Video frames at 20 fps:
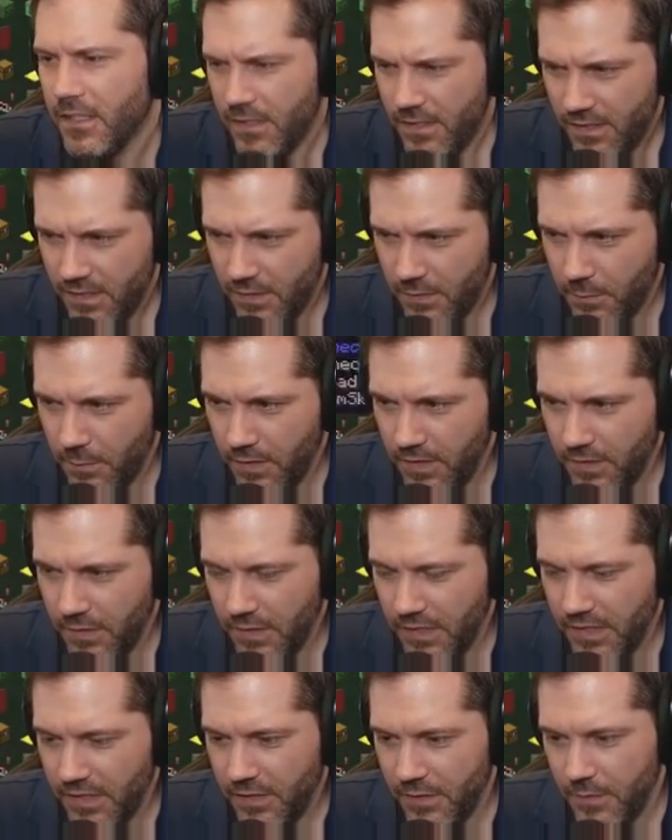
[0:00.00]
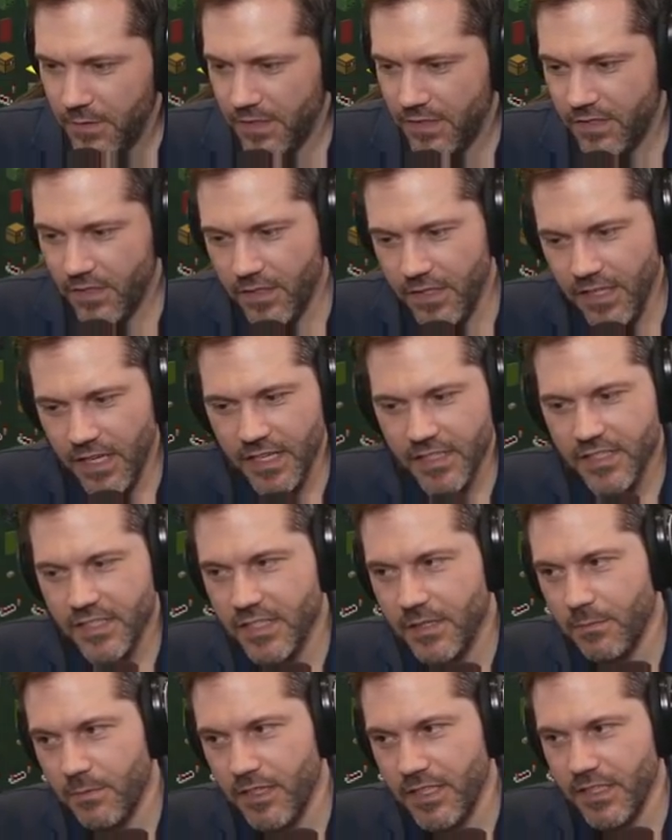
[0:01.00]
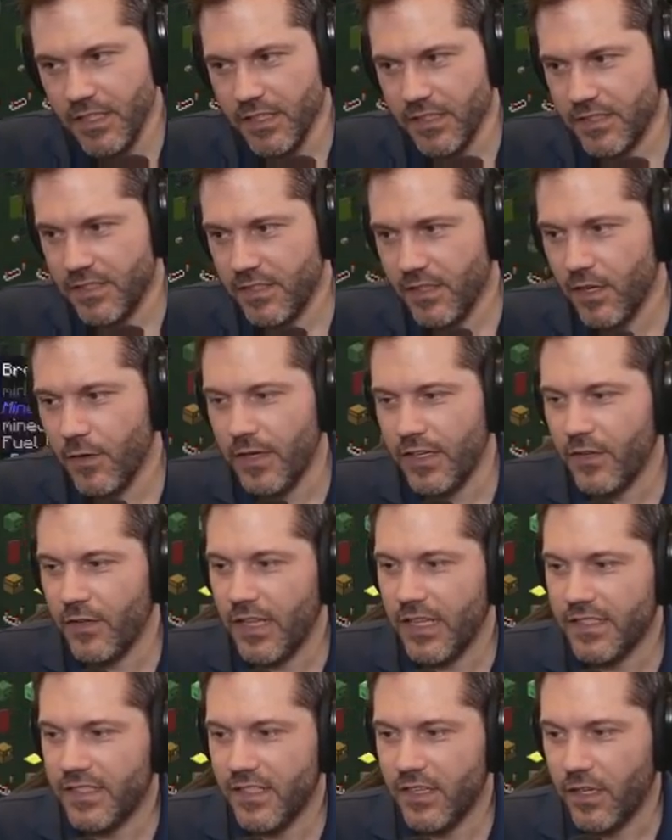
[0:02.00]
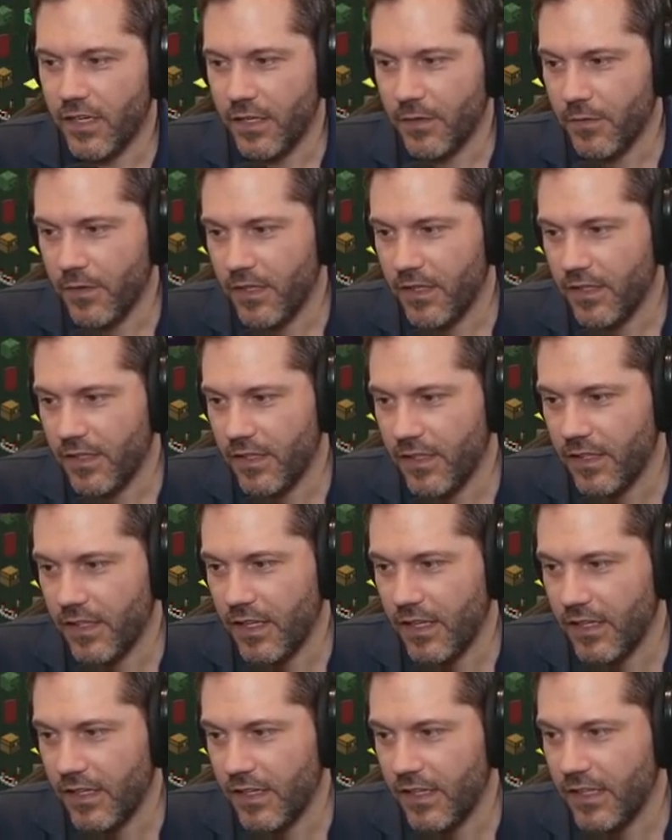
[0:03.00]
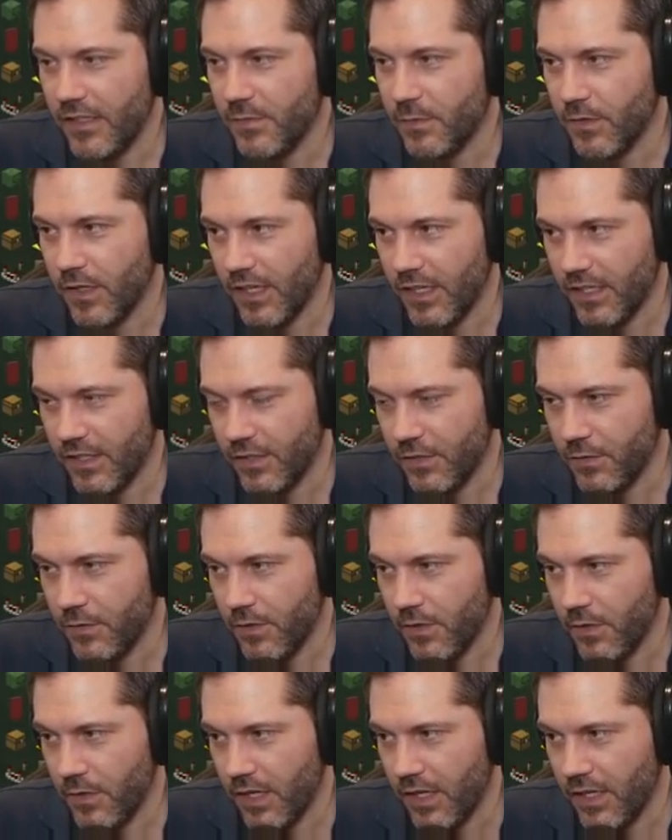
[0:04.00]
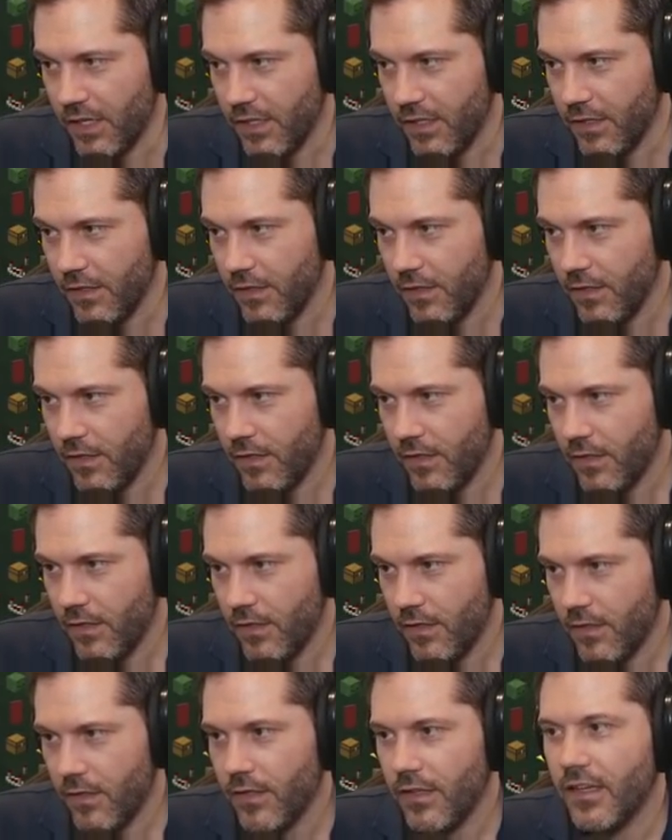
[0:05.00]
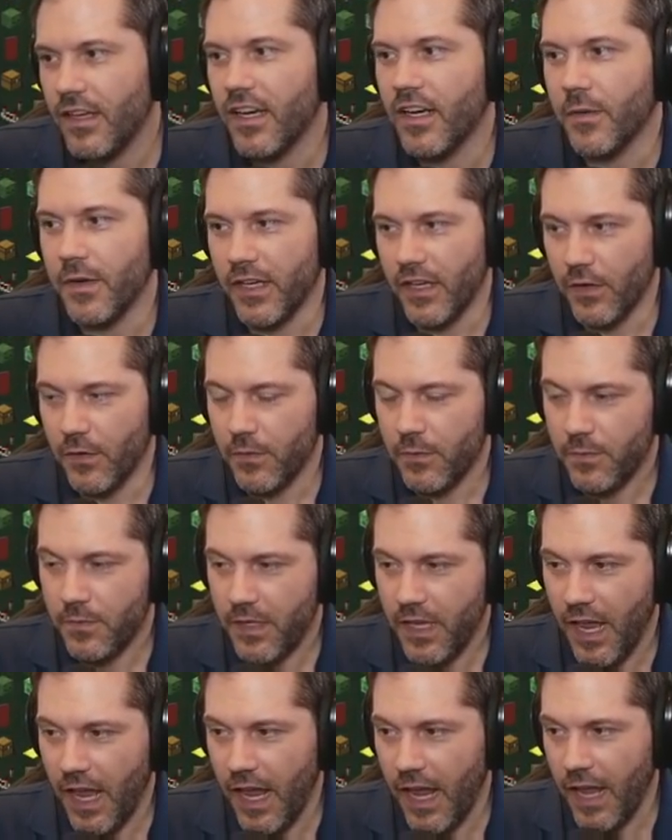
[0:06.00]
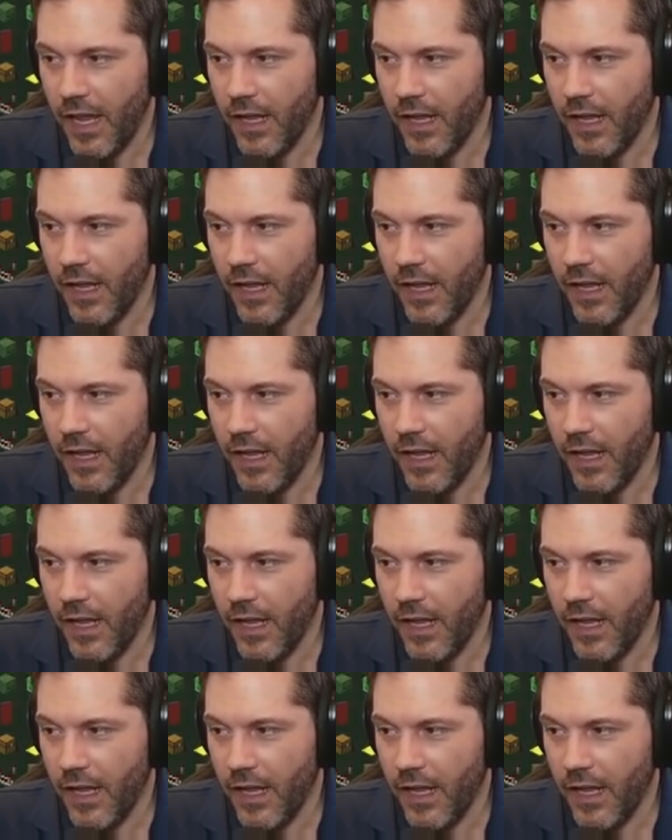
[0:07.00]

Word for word: I? So what do I that? do with dirty ancient debris dust? Oh wait, no, that's the dirty. This one I can do. Okay. There we go. Yeah.